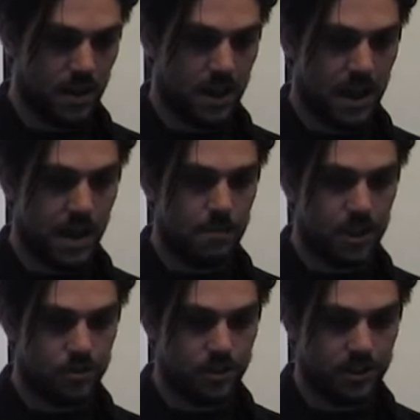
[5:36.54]
Uh, a
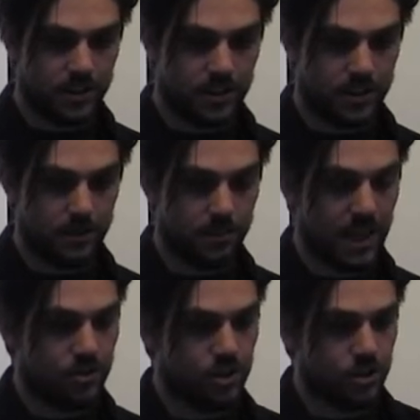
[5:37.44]
major um,
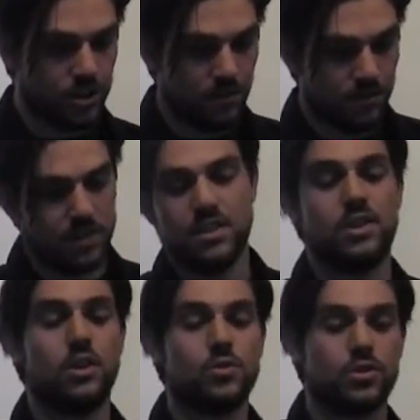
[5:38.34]
actually shift in
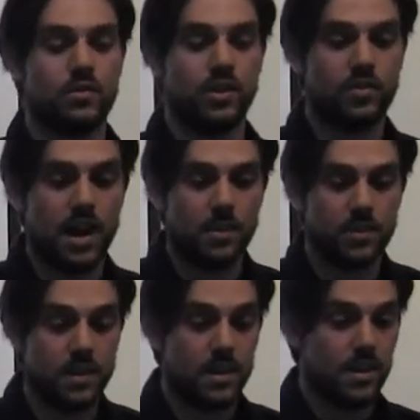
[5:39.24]
the notion of the
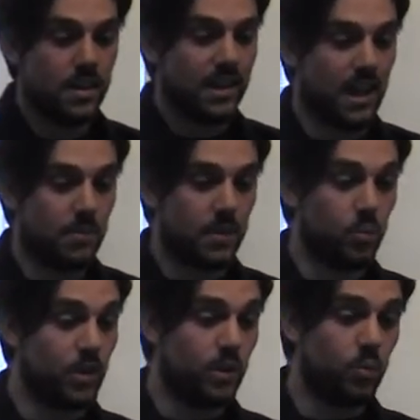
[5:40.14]
ground came
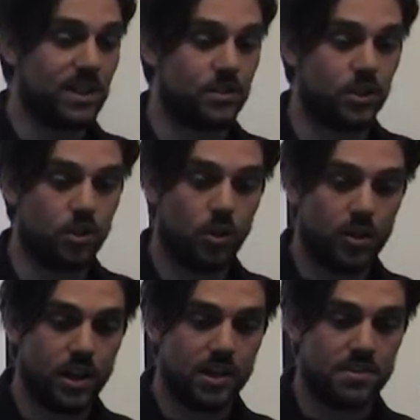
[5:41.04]
with Western
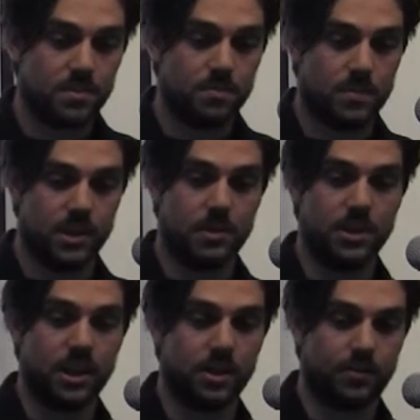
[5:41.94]
colonialism at the
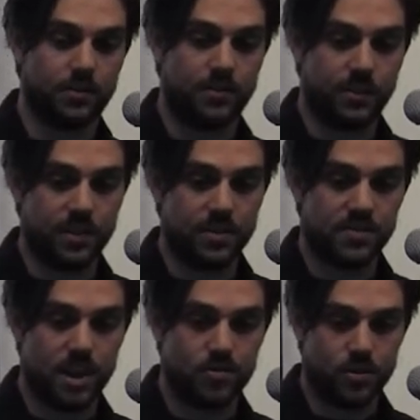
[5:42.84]
beginning of the 15th
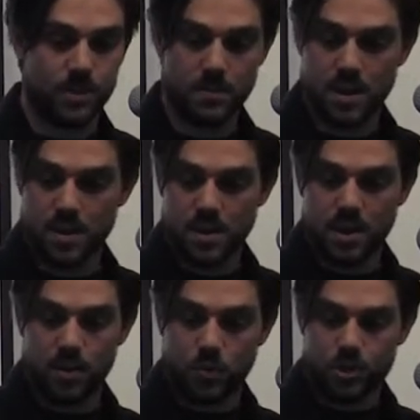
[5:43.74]
century,
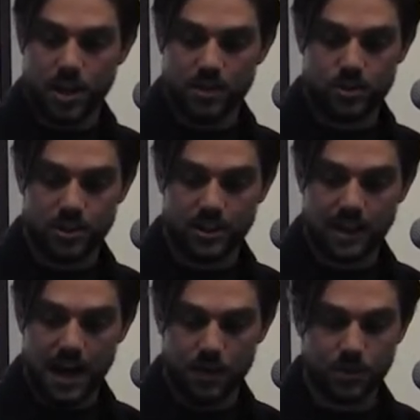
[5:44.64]
in which actually the
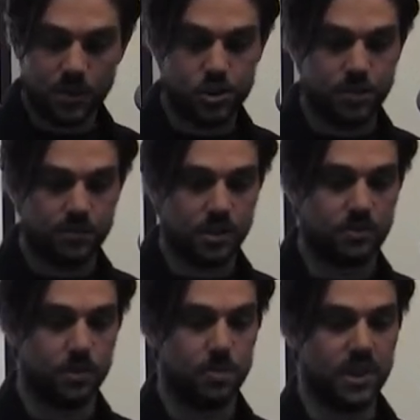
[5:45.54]
ground shifted
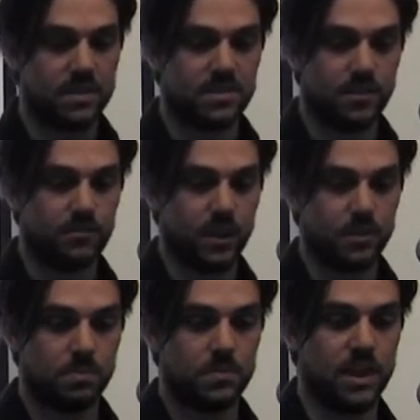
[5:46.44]
from being something
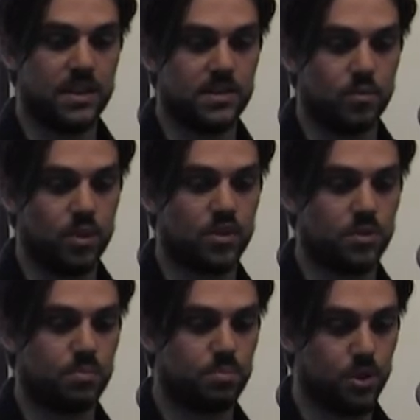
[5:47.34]
that is, was
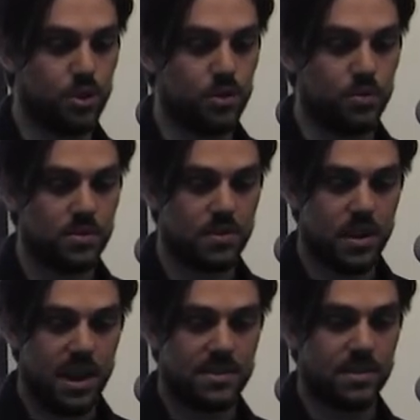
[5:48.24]
produced
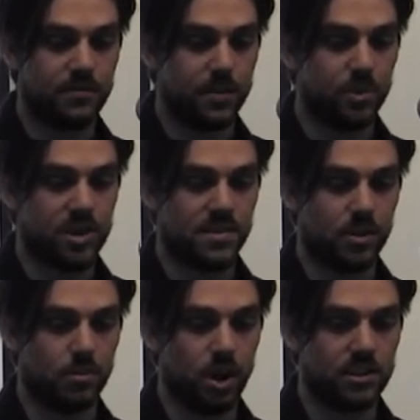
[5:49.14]
as something more as a
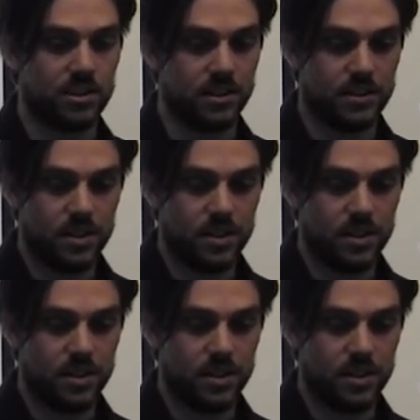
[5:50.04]
commodity.